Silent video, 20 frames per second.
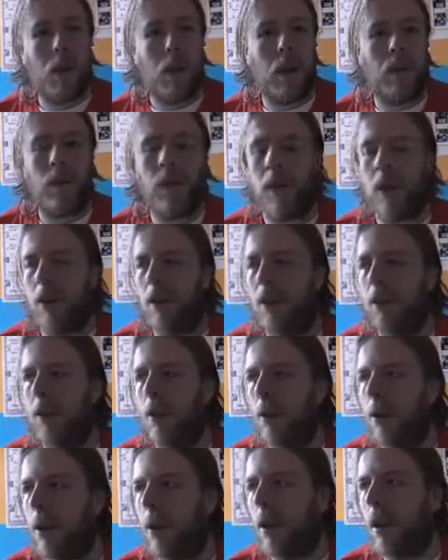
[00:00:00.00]
Big Finish
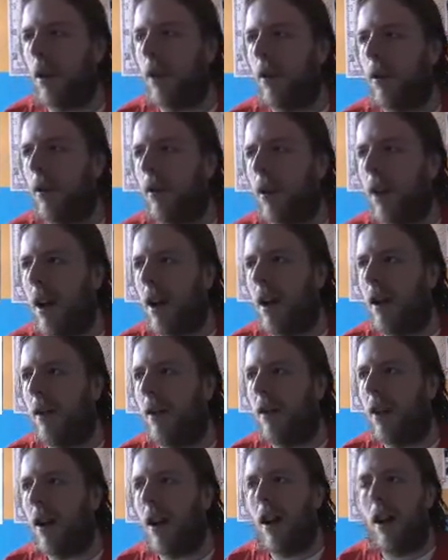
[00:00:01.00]
audios,
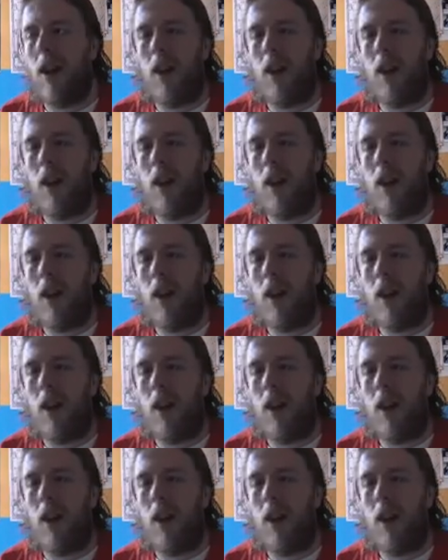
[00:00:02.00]
and